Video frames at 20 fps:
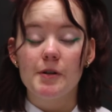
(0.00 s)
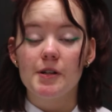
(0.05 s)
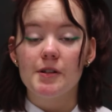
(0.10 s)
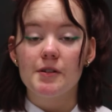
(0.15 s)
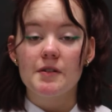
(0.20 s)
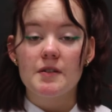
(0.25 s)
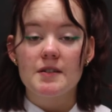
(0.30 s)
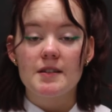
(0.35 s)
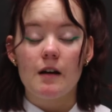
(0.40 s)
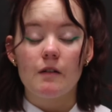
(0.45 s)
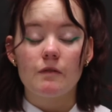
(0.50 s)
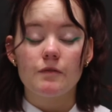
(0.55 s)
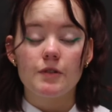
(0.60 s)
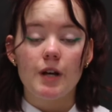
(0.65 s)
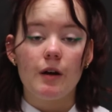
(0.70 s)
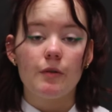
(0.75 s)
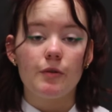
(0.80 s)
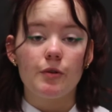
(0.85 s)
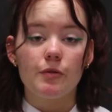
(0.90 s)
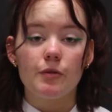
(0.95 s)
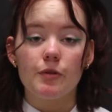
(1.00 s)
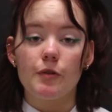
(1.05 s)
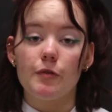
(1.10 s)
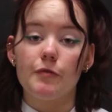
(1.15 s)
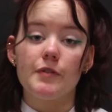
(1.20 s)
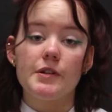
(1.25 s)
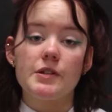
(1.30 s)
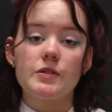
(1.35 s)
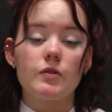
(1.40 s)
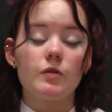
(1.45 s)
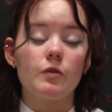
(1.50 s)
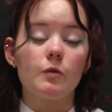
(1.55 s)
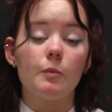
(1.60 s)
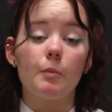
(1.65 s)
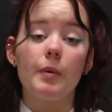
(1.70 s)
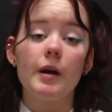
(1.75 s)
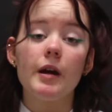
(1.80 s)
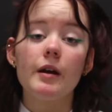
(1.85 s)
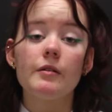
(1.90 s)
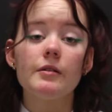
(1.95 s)
putting yourself down on your
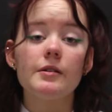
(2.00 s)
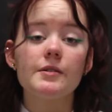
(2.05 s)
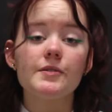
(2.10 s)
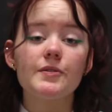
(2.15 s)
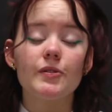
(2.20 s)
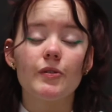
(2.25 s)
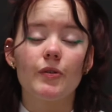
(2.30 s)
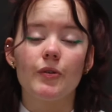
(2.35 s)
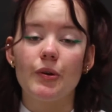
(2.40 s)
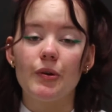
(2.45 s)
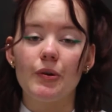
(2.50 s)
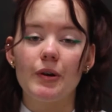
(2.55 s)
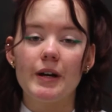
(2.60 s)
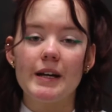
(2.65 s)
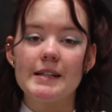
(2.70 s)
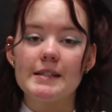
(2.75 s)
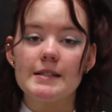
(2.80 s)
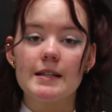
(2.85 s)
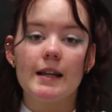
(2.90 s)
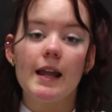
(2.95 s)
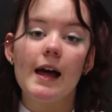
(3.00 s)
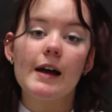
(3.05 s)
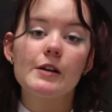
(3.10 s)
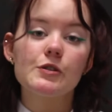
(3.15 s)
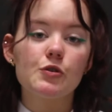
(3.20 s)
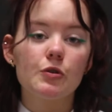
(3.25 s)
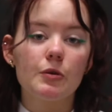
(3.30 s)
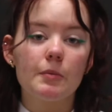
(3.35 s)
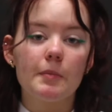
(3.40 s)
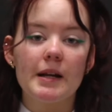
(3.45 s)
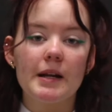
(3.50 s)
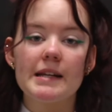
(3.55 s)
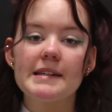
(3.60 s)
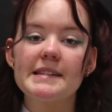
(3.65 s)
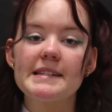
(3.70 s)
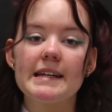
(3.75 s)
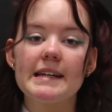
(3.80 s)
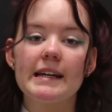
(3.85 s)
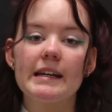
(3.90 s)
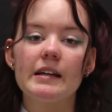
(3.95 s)
physical appearance, on your intellectual
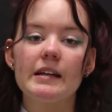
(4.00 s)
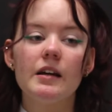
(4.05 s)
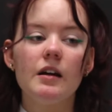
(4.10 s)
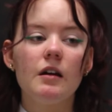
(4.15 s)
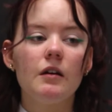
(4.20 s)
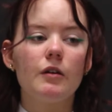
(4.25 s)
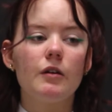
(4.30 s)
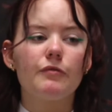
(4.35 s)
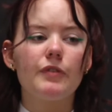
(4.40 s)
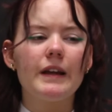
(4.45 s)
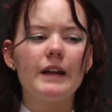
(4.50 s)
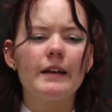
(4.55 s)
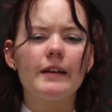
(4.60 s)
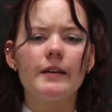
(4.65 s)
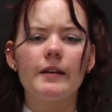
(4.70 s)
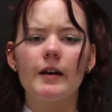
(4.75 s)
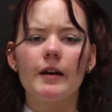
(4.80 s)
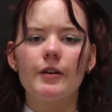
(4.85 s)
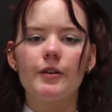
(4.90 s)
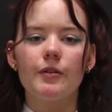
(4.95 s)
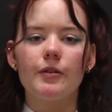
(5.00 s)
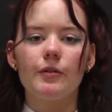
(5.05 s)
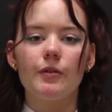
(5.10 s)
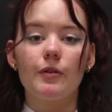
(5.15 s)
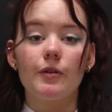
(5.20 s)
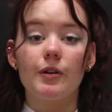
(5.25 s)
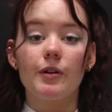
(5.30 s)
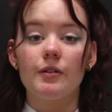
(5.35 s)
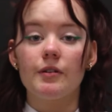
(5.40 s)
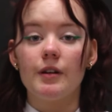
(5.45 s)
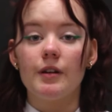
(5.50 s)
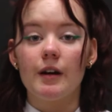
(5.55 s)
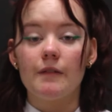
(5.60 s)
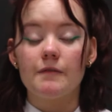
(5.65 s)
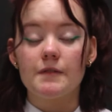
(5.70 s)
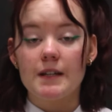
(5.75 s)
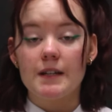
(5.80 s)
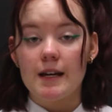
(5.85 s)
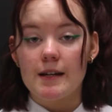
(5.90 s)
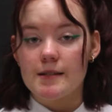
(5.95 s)
ability, feeling like you're not good
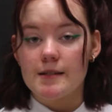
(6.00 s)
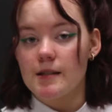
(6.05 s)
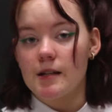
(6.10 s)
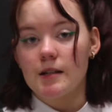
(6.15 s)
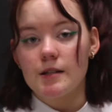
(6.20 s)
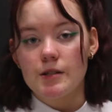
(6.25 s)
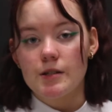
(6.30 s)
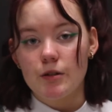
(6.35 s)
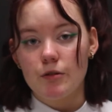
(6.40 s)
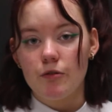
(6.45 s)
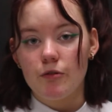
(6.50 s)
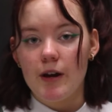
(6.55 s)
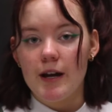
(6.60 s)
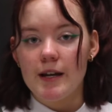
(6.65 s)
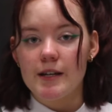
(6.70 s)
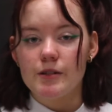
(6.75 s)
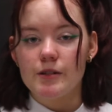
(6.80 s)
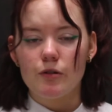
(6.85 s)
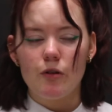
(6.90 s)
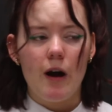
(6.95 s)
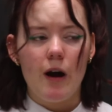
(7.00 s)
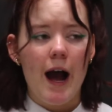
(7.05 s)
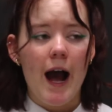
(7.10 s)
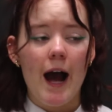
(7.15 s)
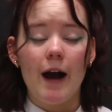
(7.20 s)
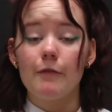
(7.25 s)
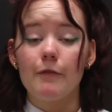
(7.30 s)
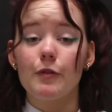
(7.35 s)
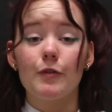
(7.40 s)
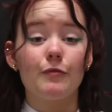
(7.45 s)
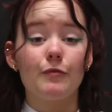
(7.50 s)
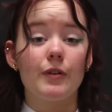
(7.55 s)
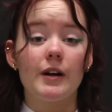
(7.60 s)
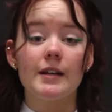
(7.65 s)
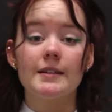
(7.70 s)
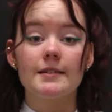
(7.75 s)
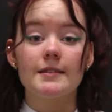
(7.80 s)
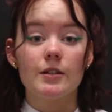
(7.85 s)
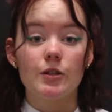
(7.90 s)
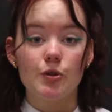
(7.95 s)
enough to get a certain grade or have the
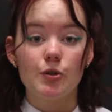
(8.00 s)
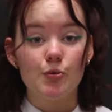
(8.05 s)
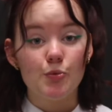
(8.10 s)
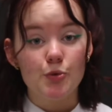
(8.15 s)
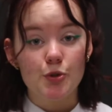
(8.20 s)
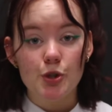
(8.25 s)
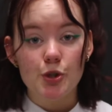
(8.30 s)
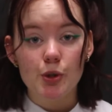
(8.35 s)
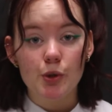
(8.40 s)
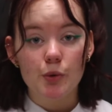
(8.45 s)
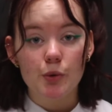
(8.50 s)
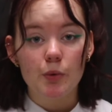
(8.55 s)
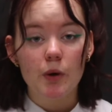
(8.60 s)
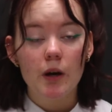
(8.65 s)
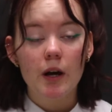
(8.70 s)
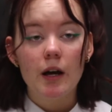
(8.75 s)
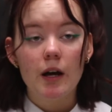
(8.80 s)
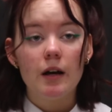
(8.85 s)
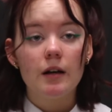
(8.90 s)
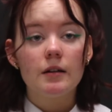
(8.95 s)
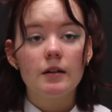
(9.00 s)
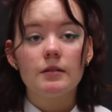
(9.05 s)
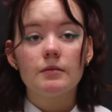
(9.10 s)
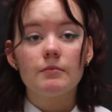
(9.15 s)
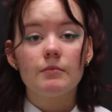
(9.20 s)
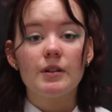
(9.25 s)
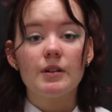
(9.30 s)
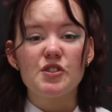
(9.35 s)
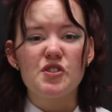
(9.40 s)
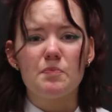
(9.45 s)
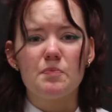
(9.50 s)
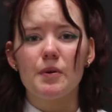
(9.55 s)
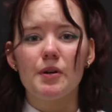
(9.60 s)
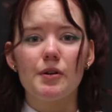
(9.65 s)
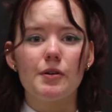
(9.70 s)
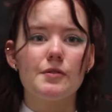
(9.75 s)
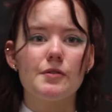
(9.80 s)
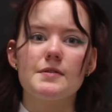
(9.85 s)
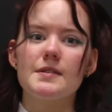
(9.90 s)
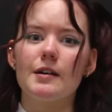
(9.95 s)
friends that you do, and just
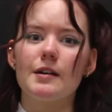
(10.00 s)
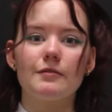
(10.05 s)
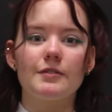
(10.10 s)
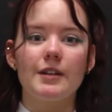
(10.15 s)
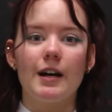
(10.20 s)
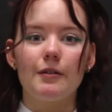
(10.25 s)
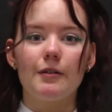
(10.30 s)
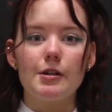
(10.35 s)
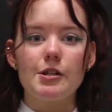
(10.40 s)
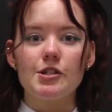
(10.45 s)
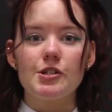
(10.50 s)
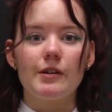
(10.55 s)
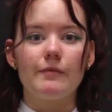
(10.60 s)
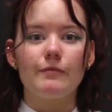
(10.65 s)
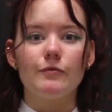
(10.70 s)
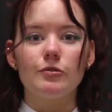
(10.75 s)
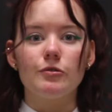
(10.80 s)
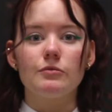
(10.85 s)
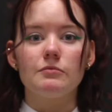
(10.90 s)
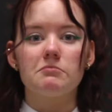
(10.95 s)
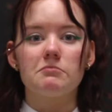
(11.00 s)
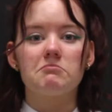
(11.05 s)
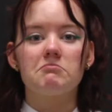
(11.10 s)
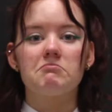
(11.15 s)
putting yourself down in general.